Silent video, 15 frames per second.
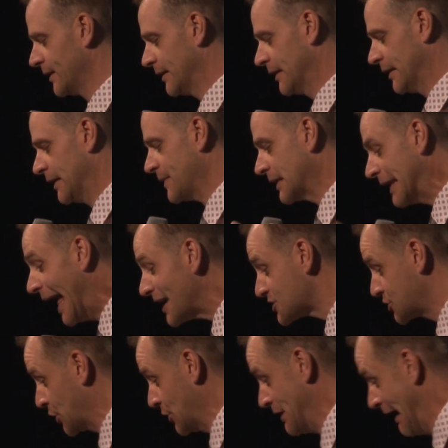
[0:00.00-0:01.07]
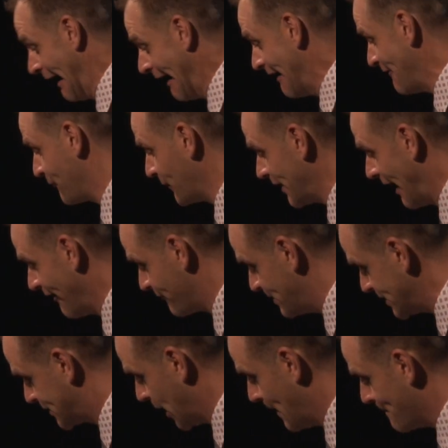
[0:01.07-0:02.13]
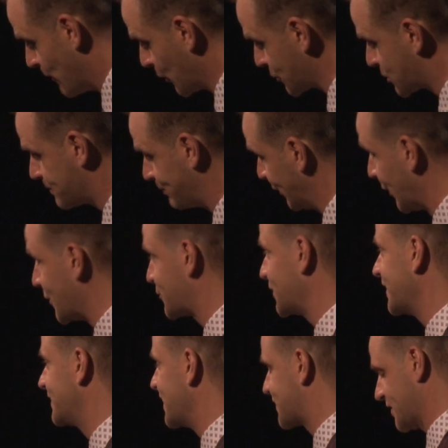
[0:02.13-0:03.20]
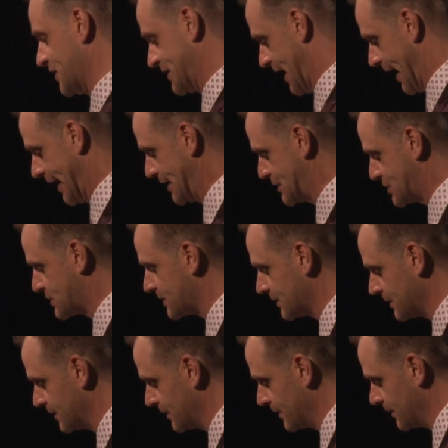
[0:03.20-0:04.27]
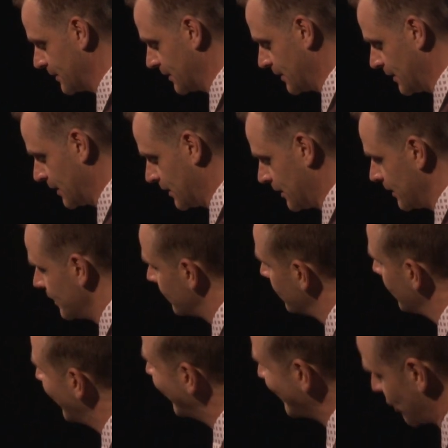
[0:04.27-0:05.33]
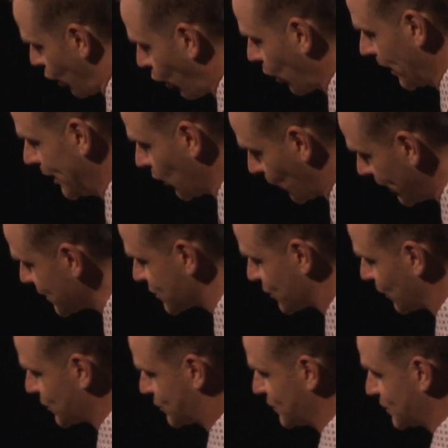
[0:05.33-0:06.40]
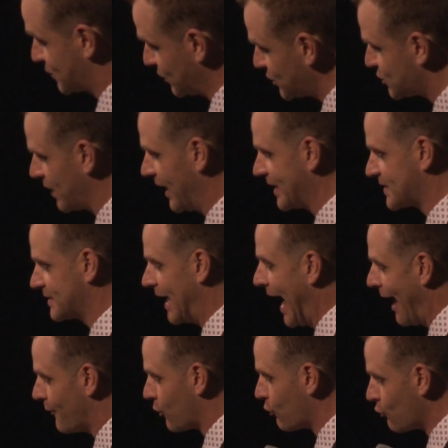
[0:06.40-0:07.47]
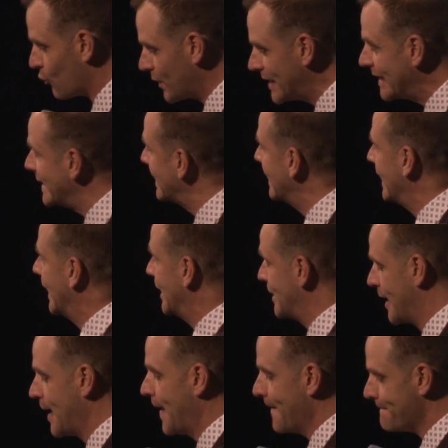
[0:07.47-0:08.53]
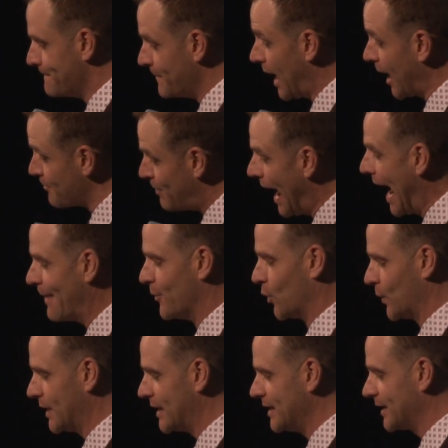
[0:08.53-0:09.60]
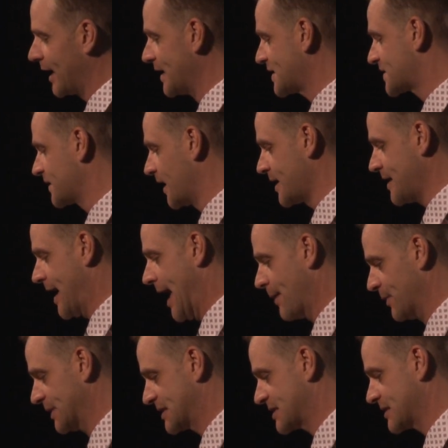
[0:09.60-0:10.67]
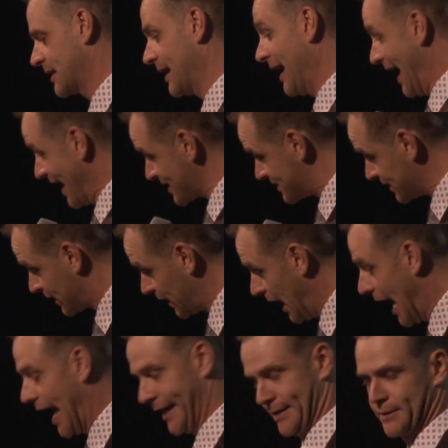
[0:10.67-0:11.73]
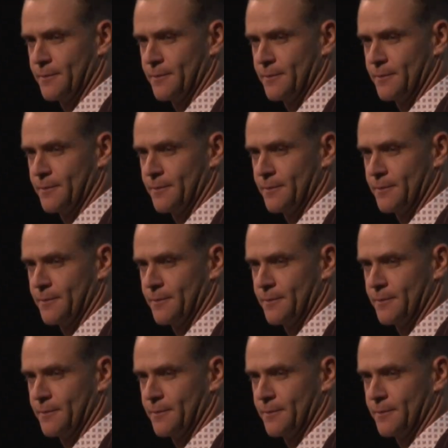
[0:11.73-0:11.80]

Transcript: In the last year and a half, we have become more spiritually disengaged. And early researches suggest our reading and our Bible reading and study habits has declined.